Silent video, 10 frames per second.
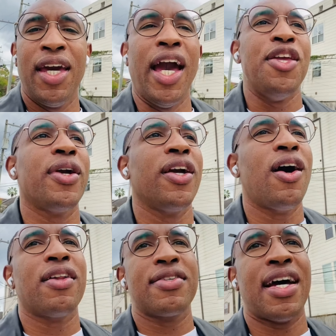And you can
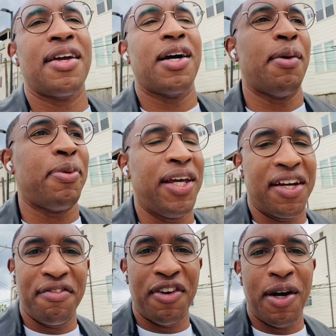call the title company and
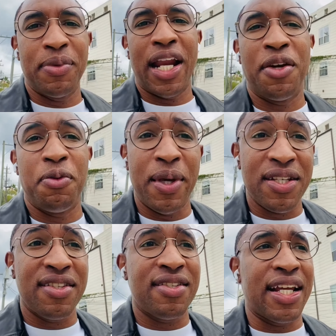confirm that I do
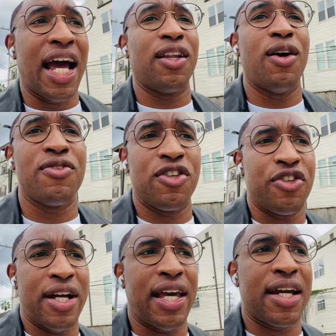business and I close on
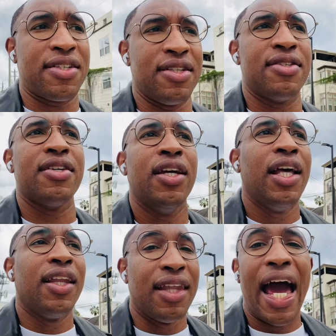transactions
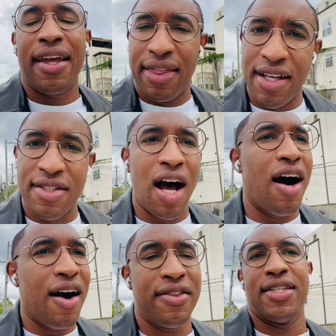like this
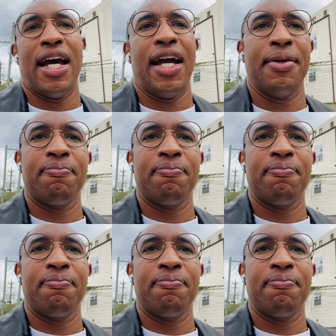all the time,